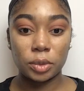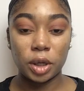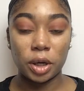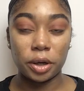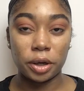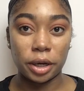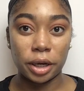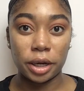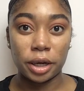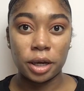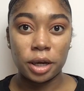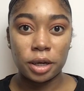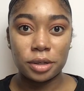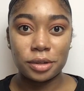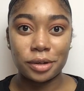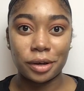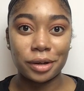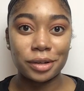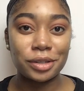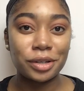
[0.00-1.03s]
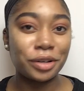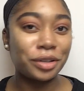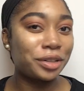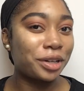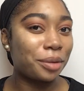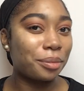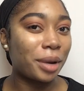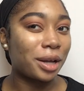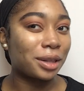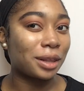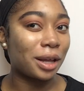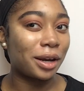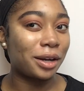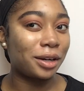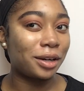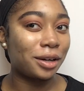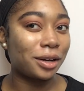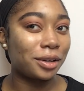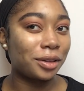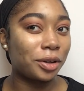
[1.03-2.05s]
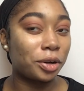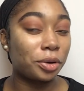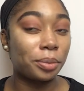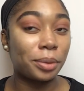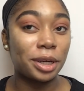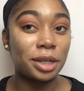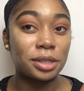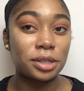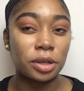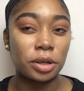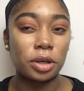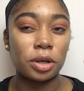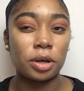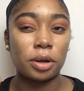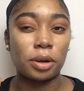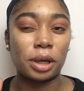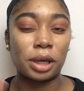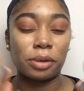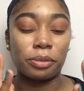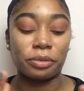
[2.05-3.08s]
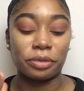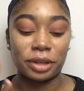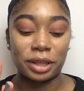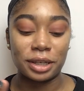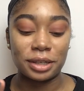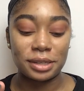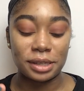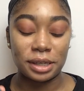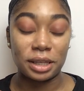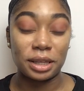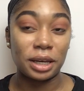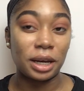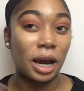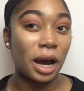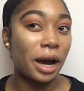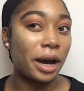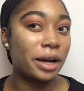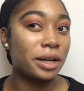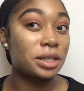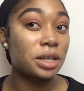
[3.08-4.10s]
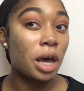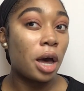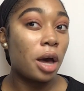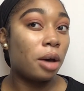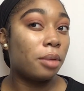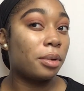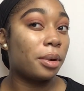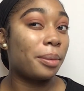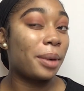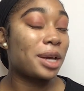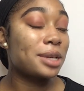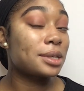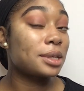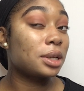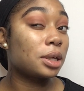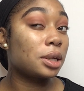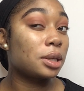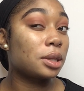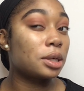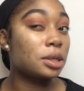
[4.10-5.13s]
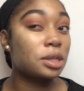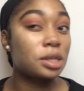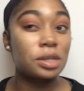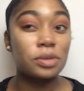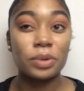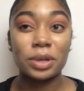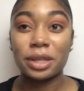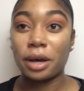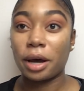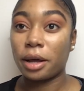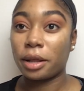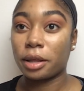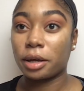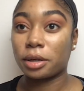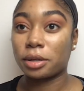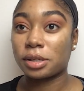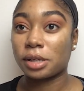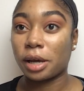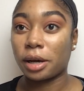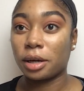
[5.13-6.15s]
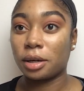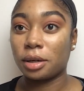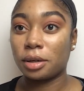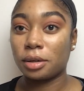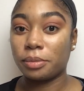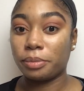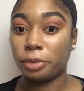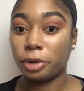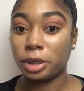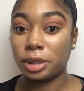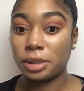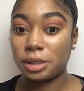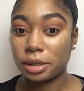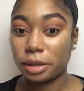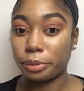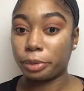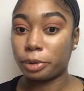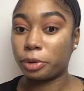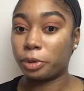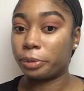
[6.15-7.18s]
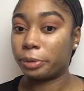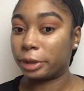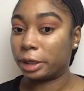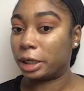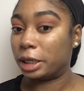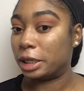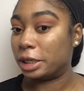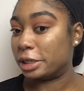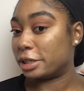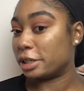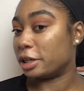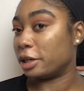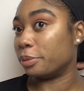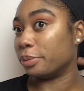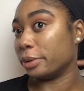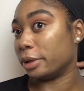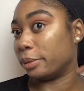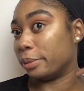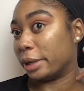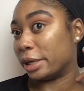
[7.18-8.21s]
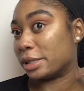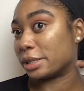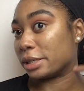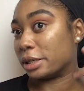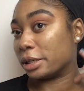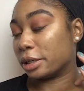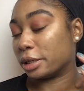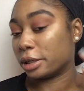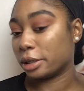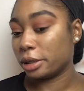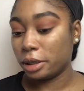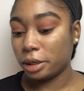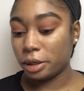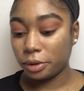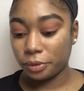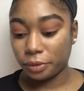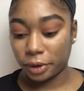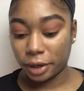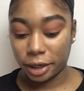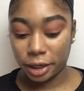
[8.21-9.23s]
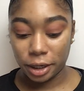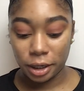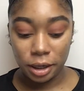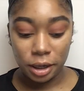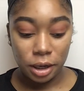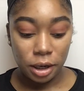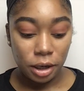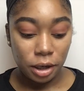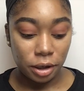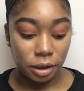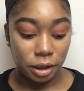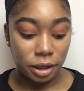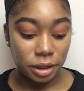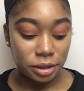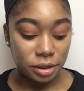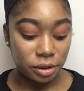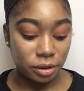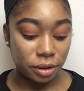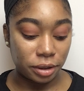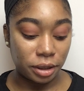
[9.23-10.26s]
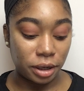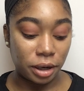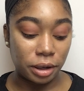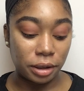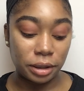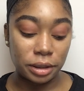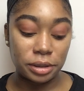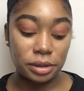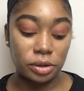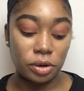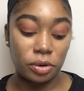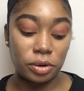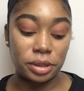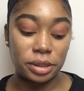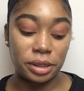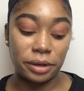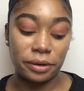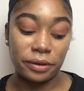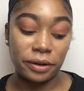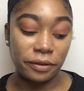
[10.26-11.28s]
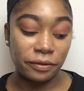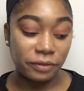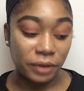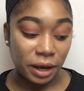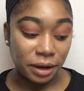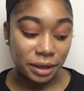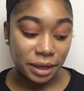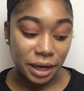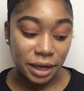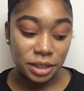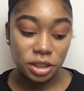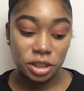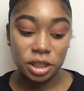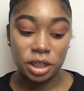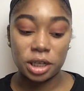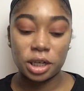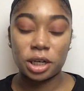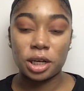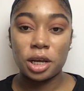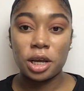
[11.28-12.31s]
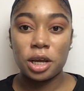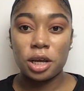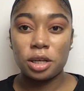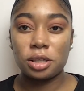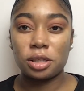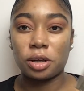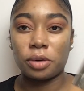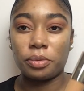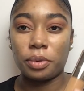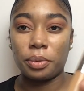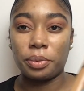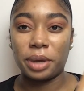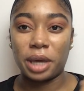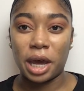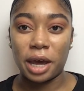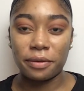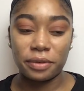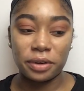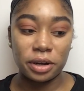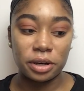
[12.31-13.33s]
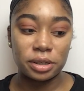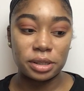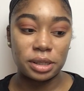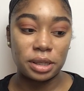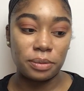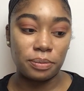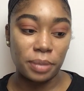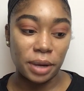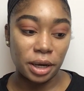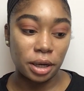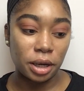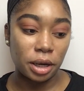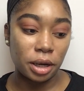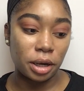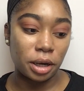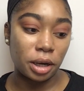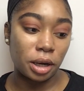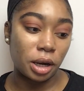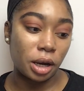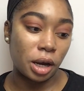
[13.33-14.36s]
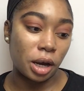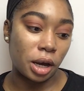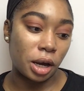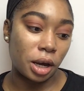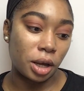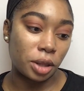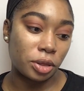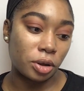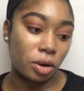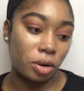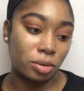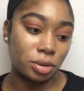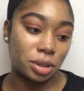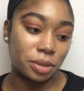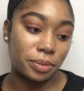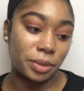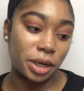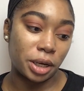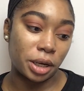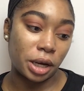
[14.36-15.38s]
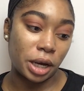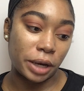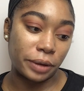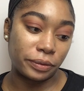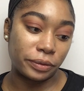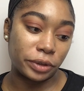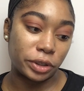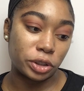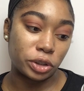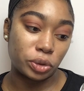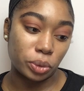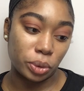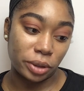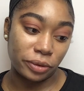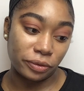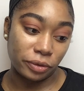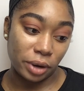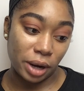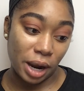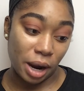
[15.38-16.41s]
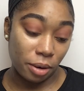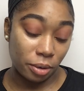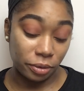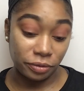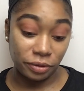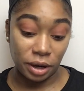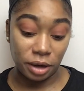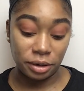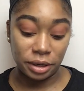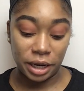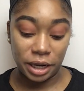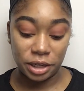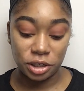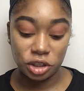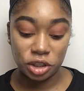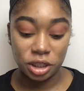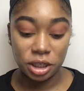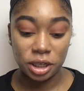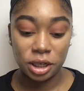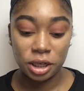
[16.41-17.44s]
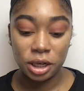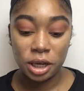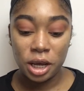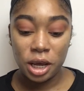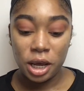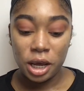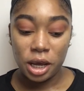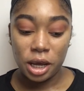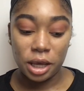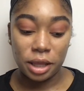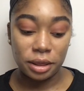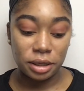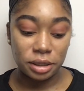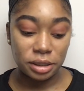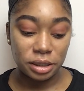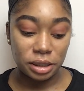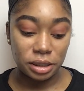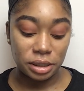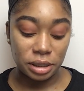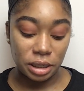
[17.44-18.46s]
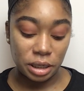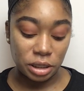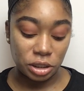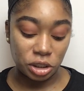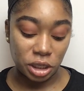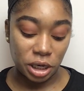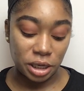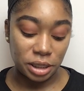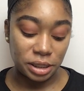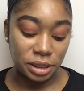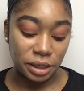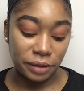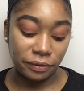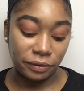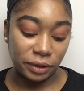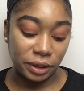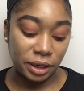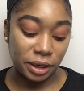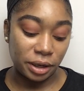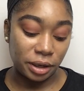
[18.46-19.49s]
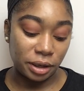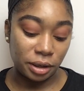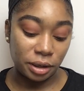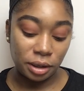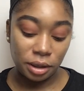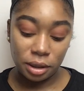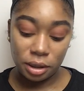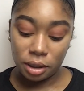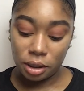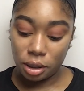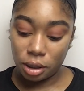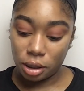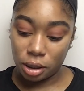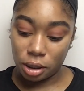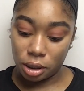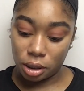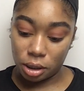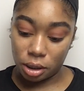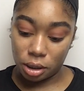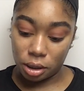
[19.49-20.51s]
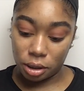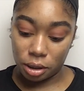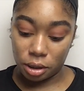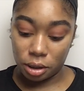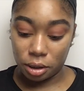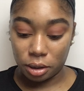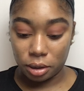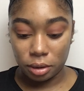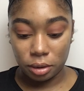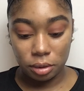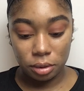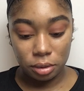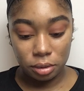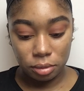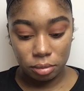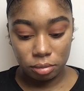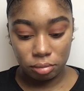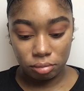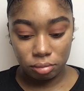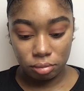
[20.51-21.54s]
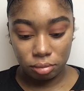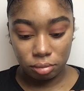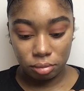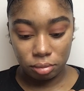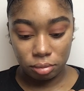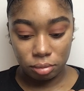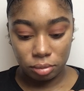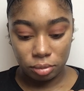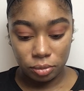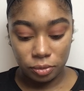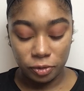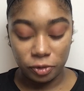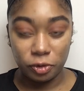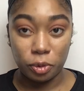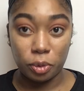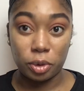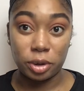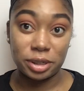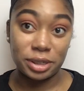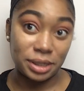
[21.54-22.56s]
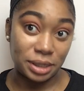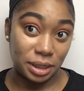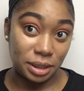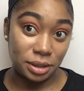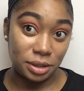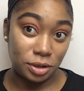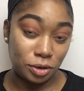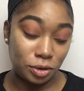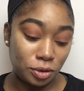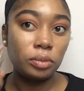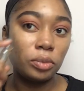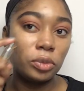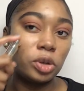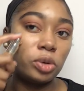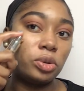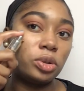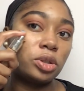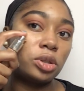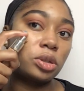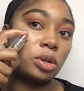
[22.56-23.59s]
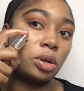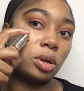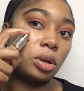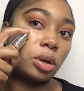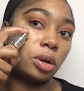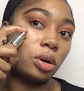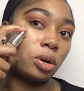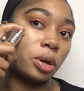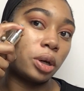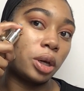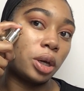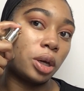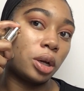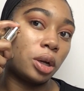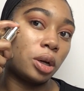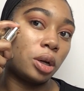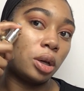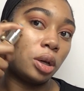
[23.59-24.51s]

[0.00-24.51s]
Okay, so I turned down my lighting a little bit so you can really see the eyes. But basically, this is what the eye looks like. Pretty simple, pretty easy, pretty basic, right? Okay, so now let's go into the foundation. So what we have here is the Becca, the Ultimate Coverage 24-Hour Foundation. And this is in the shade Sepia 4C2. We're just gonna go ahead